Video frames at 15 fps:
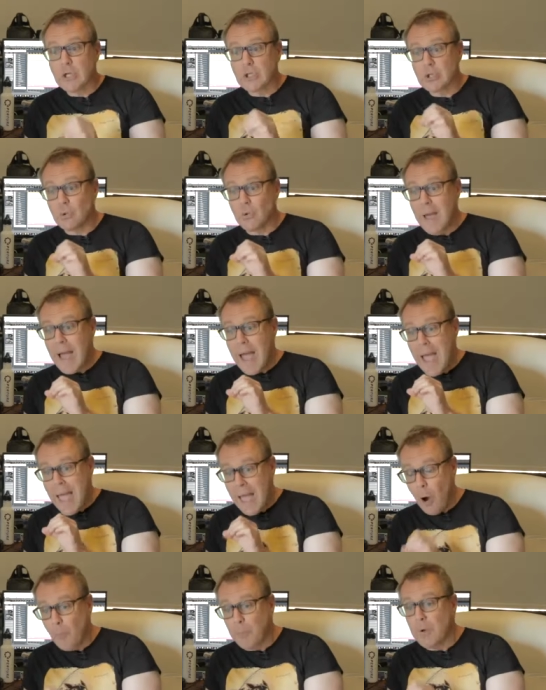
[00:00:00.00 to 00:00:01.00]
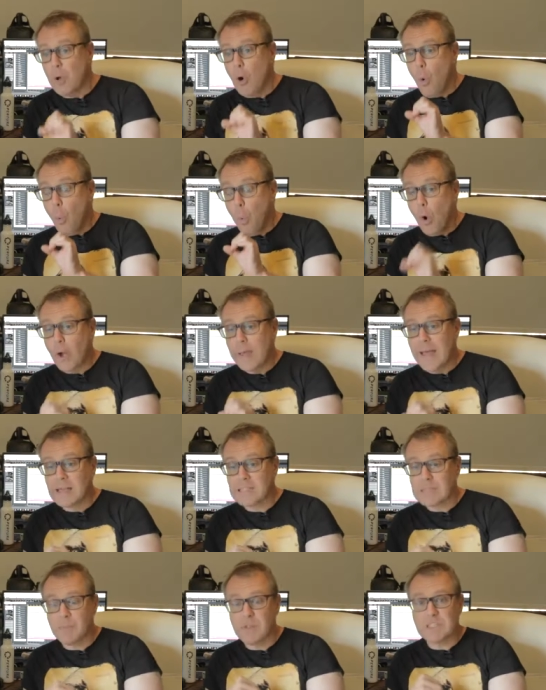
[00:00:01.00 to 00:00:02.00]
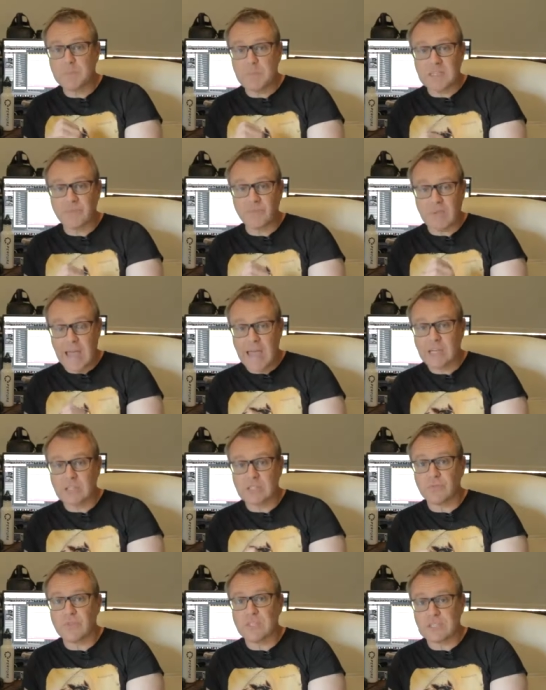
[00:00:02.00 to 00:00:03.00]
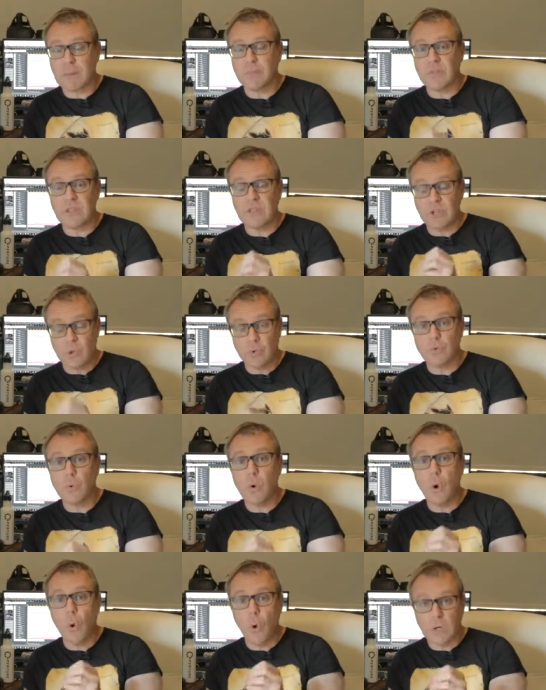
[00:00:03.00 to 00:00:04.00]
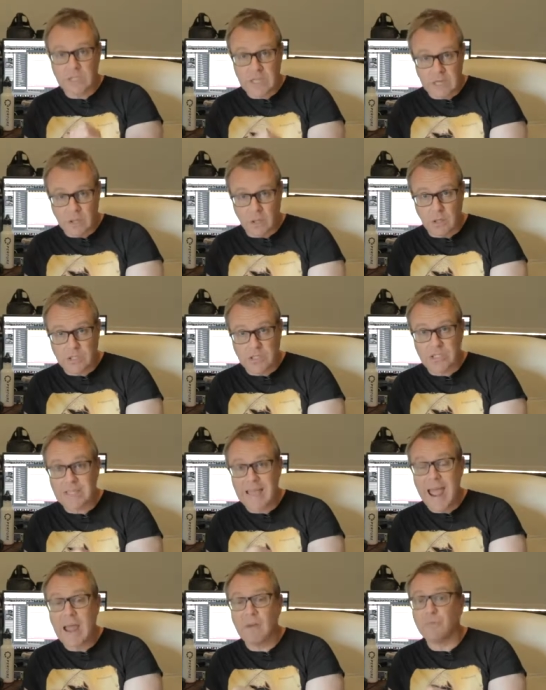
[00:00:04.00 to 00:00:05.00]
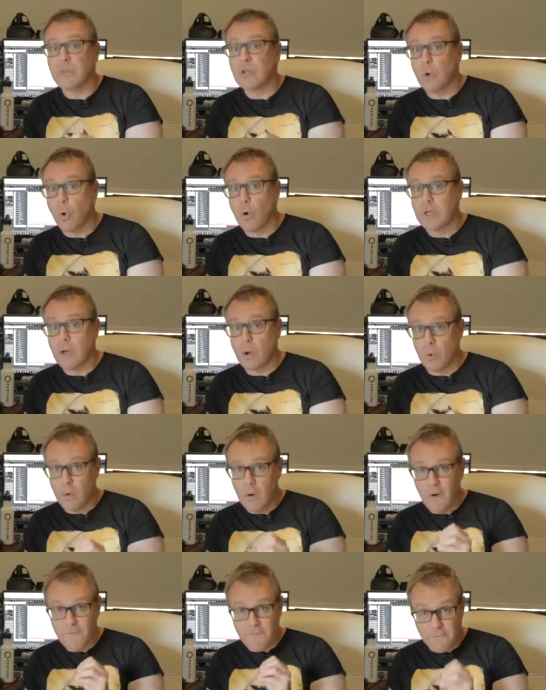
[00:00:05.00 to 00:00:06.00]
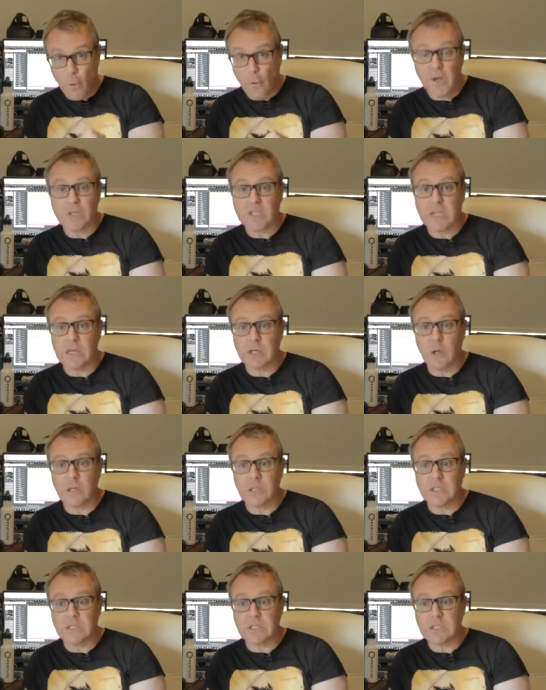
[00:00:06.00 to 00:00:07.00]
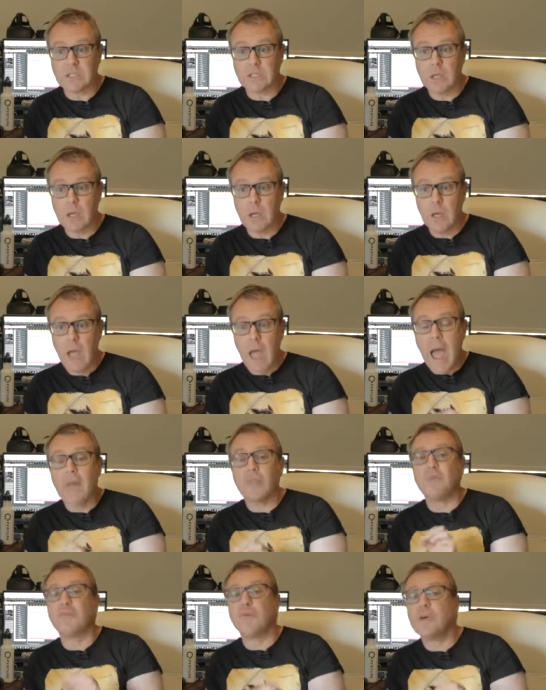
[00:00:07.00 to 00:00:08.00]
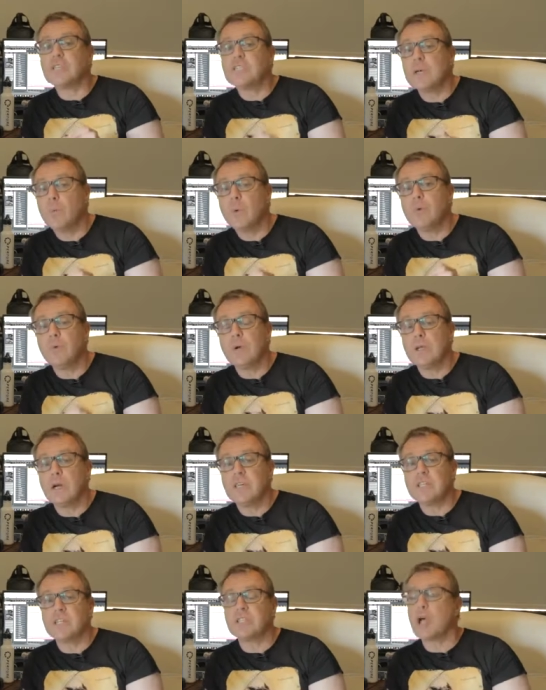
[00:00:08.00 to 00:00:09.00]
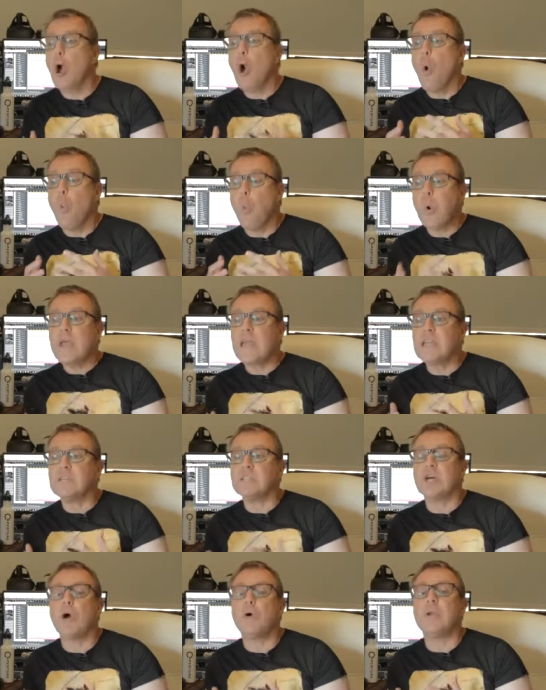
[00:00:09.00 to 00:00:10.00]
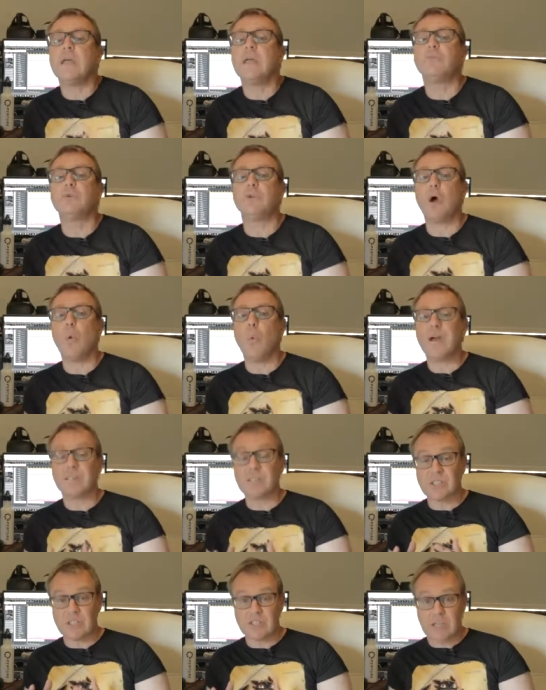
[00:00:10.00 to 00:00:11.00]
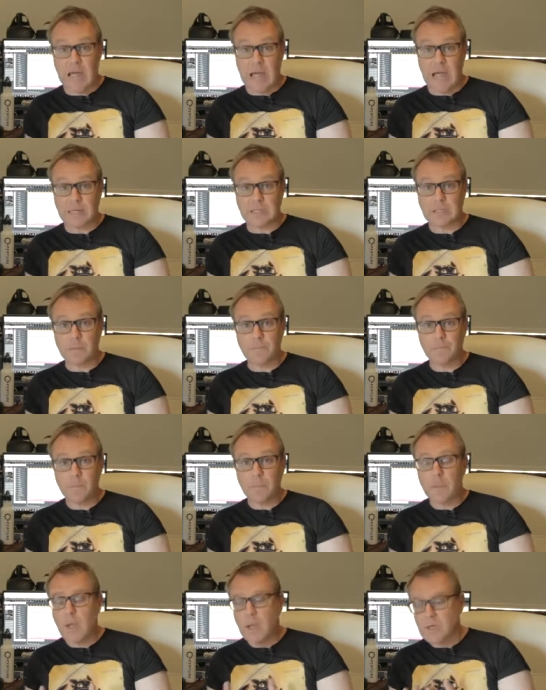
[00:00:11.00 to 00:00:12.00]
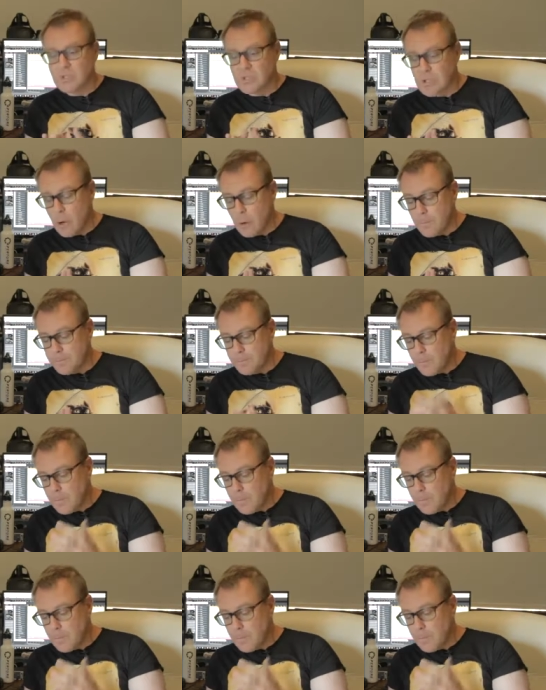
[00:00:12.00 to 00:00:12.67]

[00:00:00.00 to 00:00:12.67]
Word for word: to help work out some of the specifications for some of the new technologies and for the audio for those technologies. And the first thing we realized is we don't even know where to start. So,